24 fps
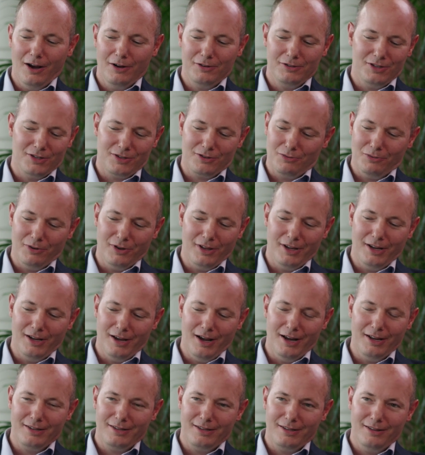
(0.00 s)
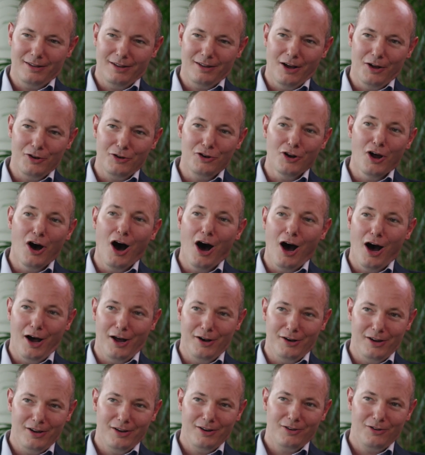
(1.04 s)
just really a, a
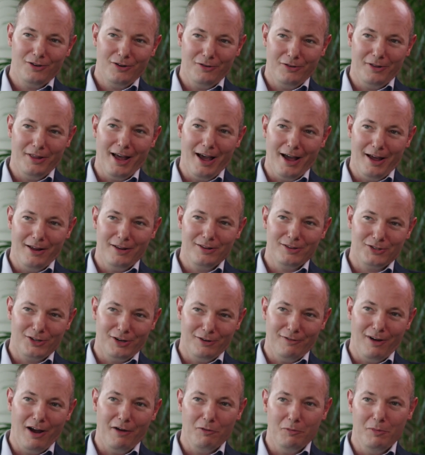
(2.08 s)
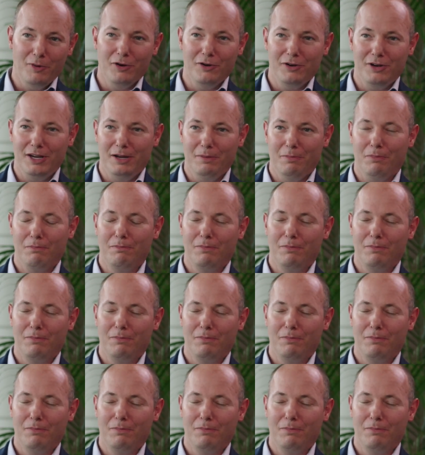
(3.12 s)
nod to that survivability